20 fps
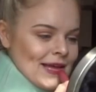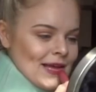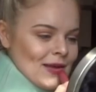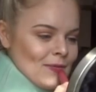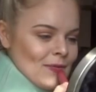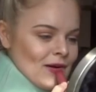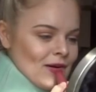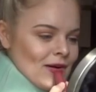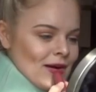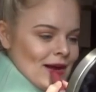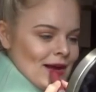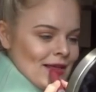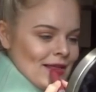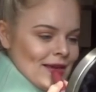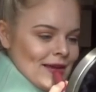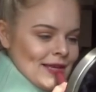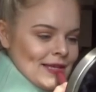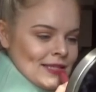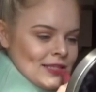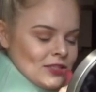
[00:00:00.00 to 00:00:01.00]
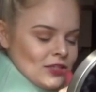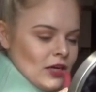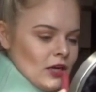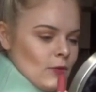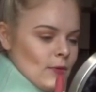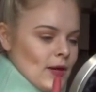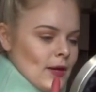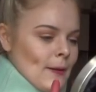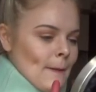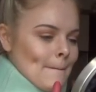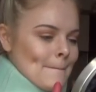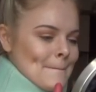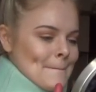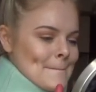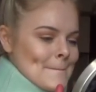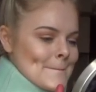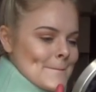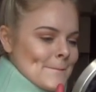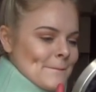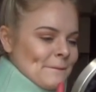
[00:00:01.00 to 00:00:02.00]
Am I right, ladies and gentlemen?
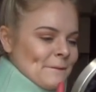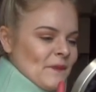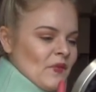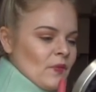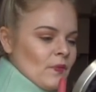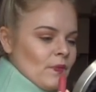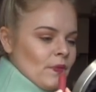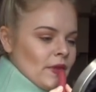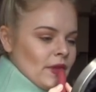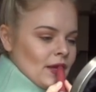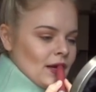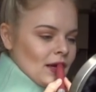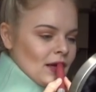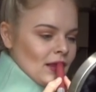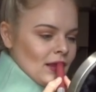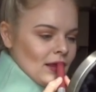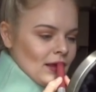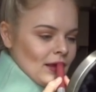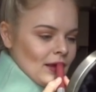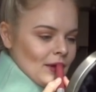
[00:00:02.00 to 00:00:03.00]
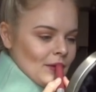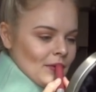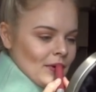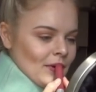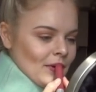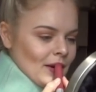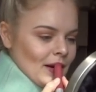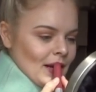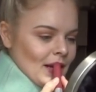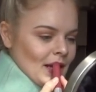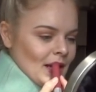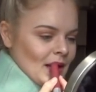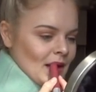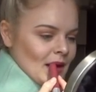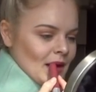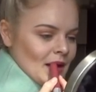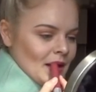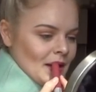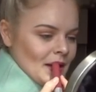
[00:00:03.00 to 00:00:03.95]
Am I right?